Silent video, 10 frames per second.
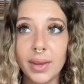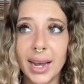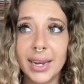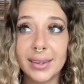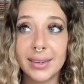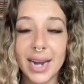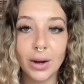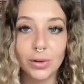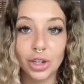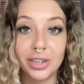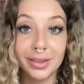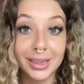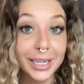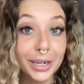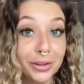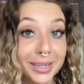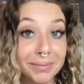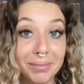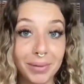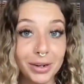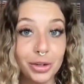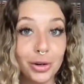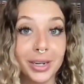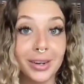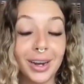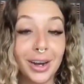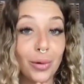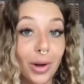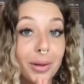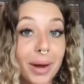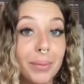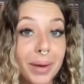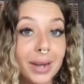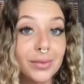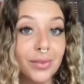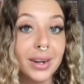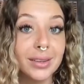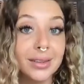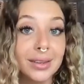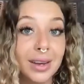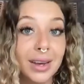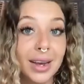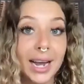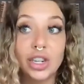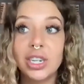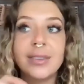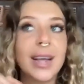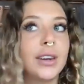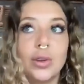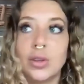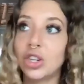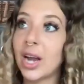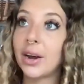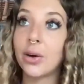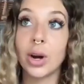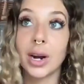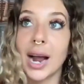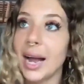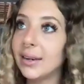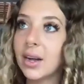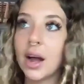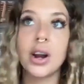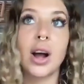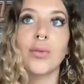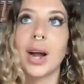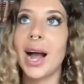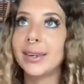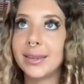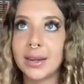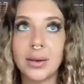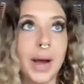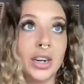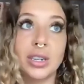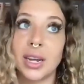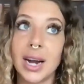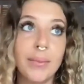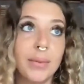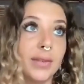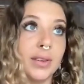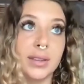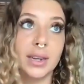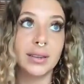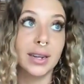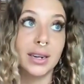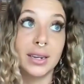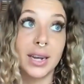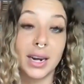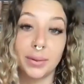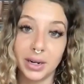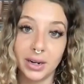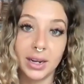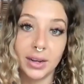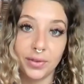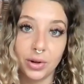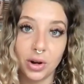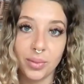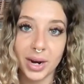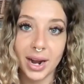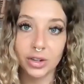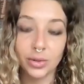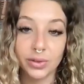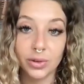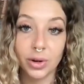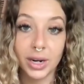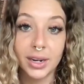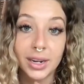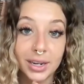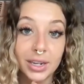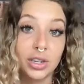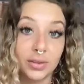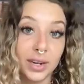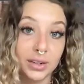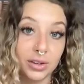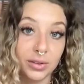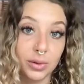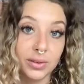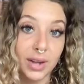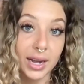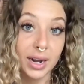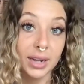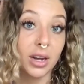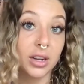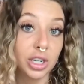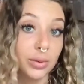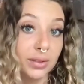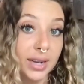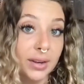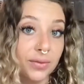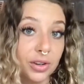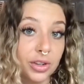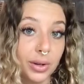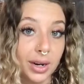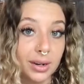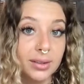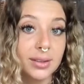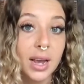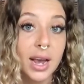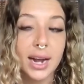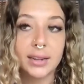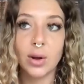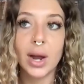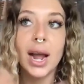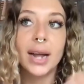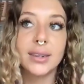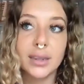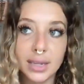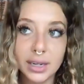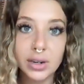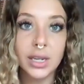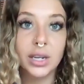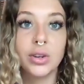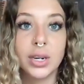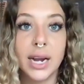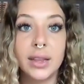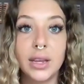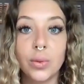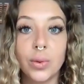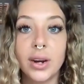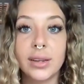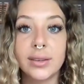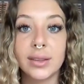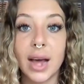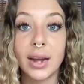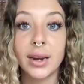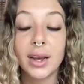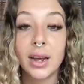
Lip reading: And now she's literally, I'm not joking, one of my best friends. And she's had to do the shadow work. I had to cut it off where I had to imagine, like, I'm never seeing this lady again. I mean, if you know my actual story, she faked her suicide and I thought she was dead for 2 years. And so I had to literally create the awareness that